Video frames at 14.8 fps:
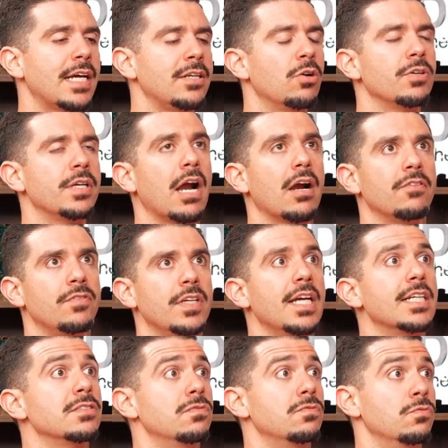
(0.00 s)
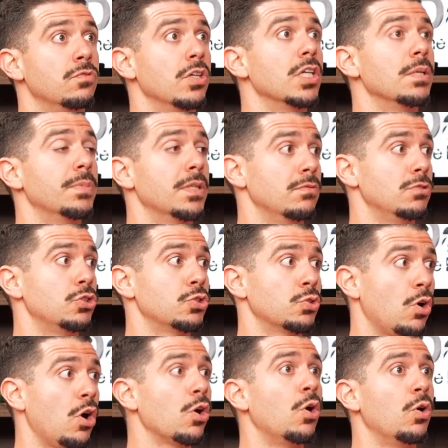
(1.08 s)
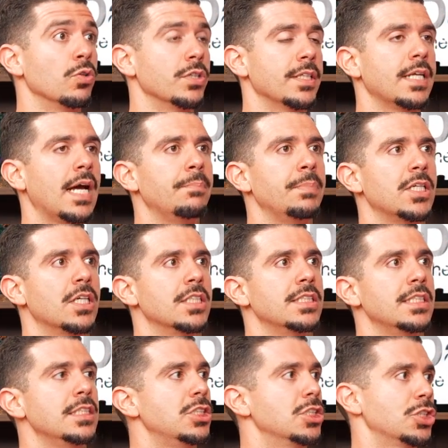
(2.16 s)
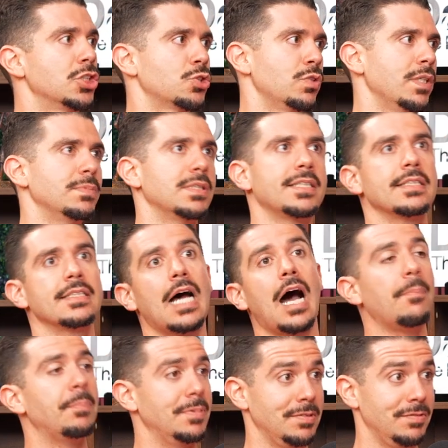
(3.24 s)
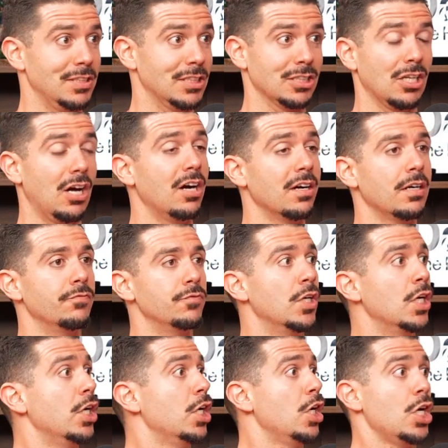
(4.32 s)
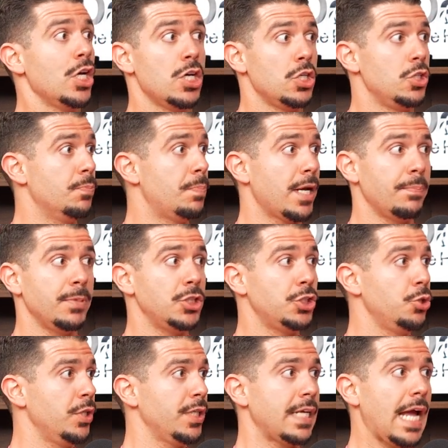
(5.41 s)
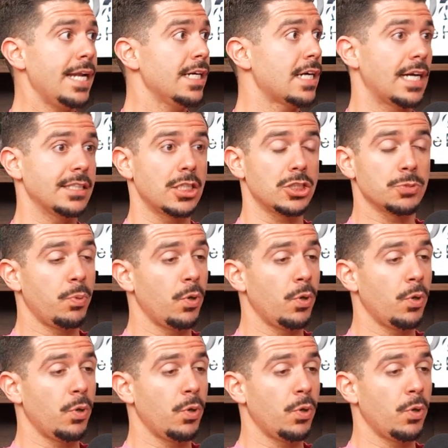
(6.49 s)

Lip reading: I know Gary Vee has really been strongholding that because he just screams at the top of his lung of, you better be shooting any content. Just